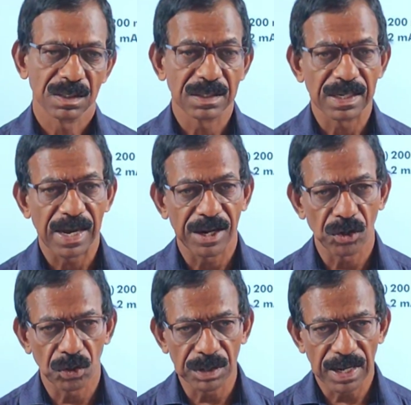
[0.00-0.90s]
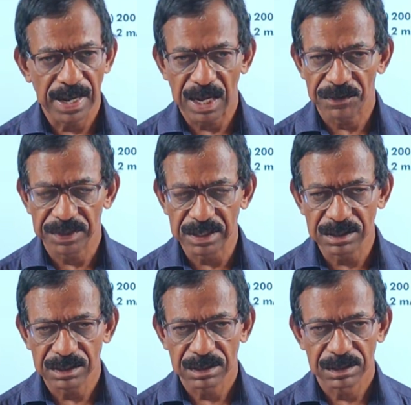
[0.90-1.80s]
The diode
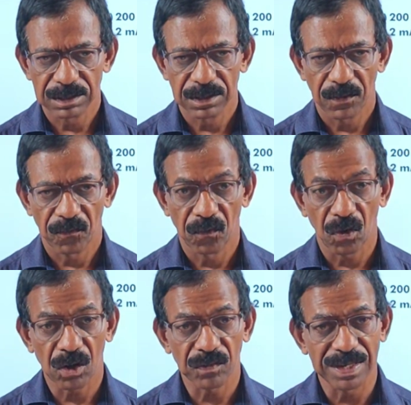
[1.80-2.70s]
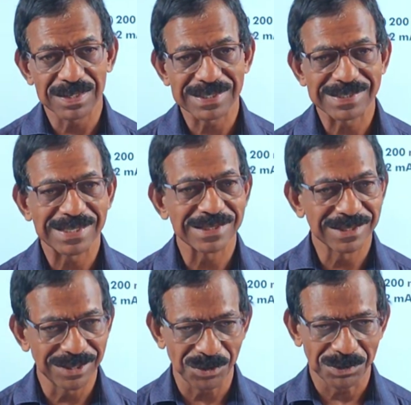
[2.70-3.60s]
having forward resistance
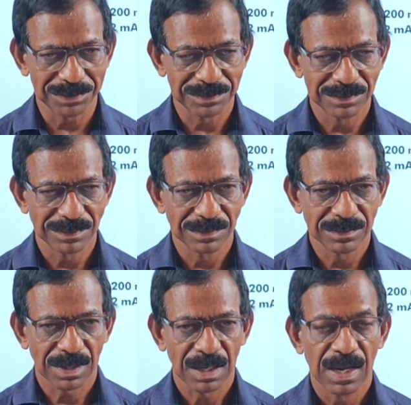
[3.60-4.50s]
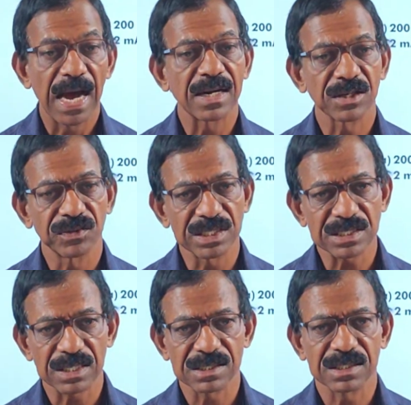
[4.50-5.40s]
0 and
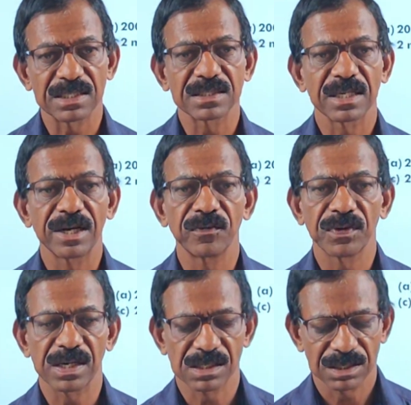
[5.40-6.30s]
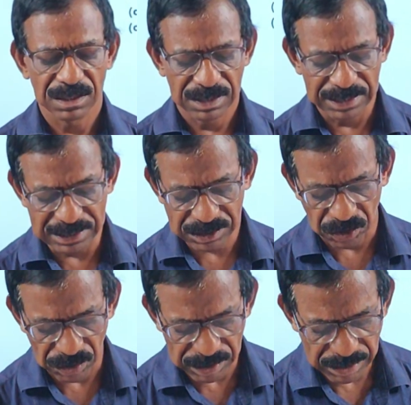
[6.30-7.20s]
reverse resistance infinite is
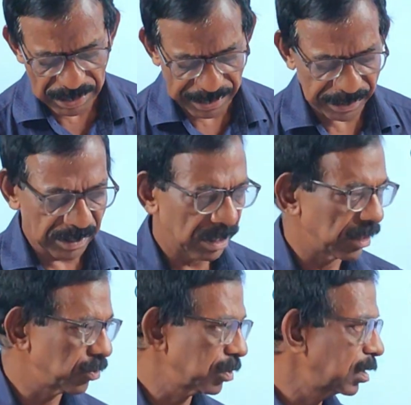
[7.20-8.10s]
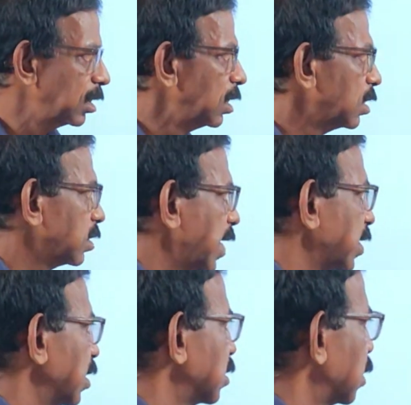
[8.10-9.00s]
called ideal diode.
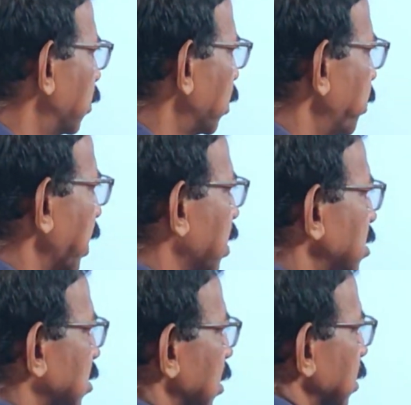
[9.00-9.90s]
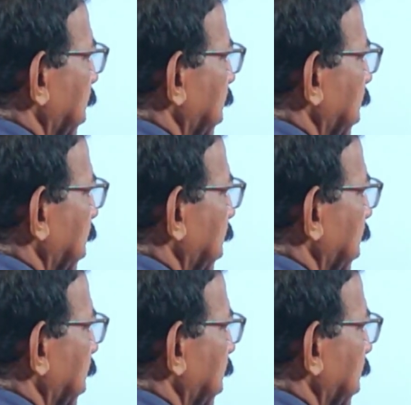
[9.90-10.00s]
That is, we may consider